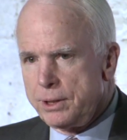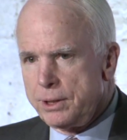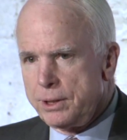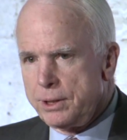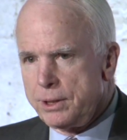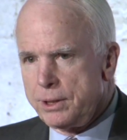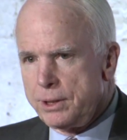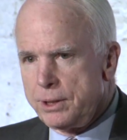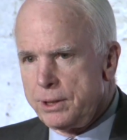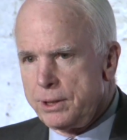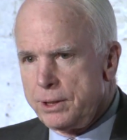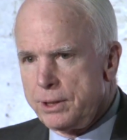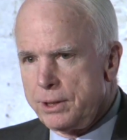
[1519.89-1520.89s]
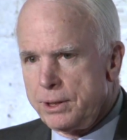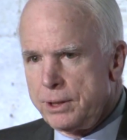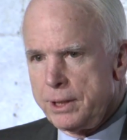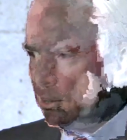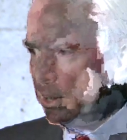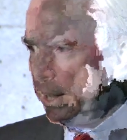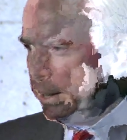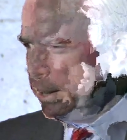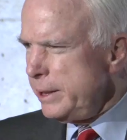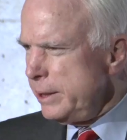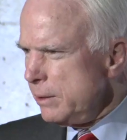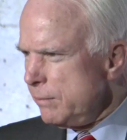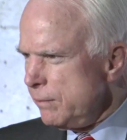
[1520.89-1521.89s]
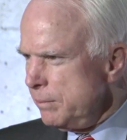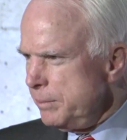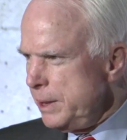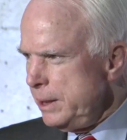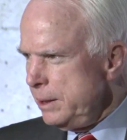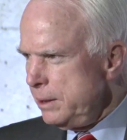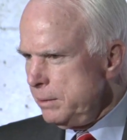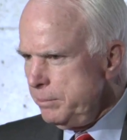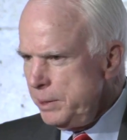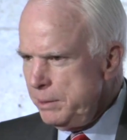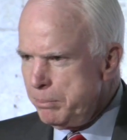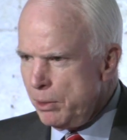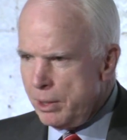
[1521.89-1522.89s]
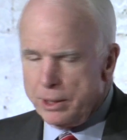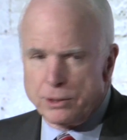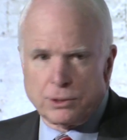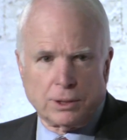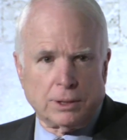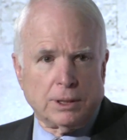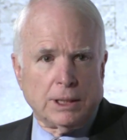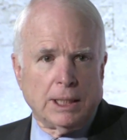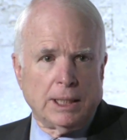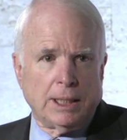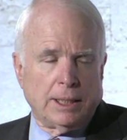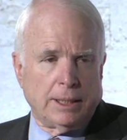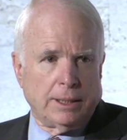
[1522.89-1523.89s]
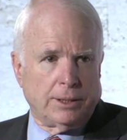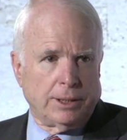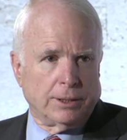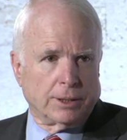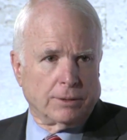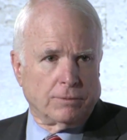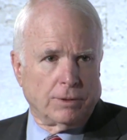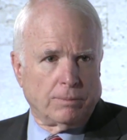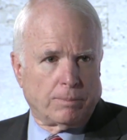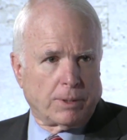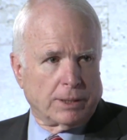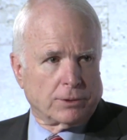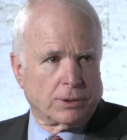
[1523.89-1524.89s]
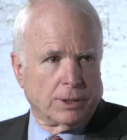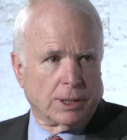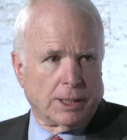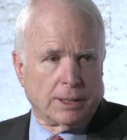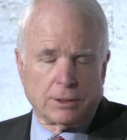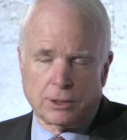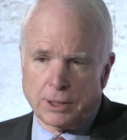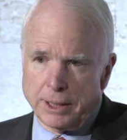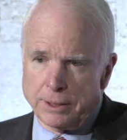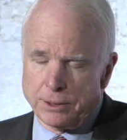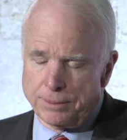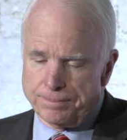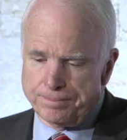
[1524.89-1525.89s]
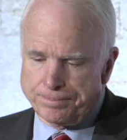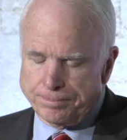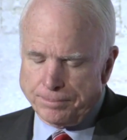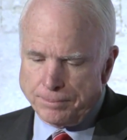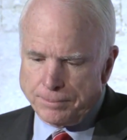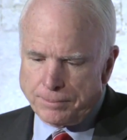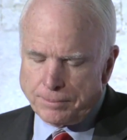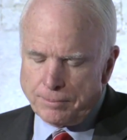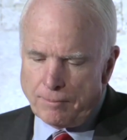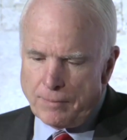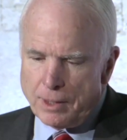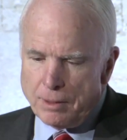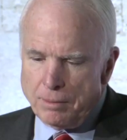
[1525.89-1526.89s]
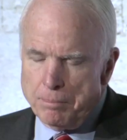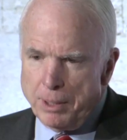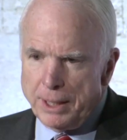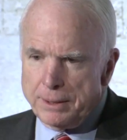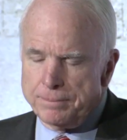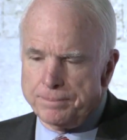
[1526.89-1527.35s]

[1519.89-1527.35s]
Too much at stake here for me to be partisan in dealing with the president of the United States. But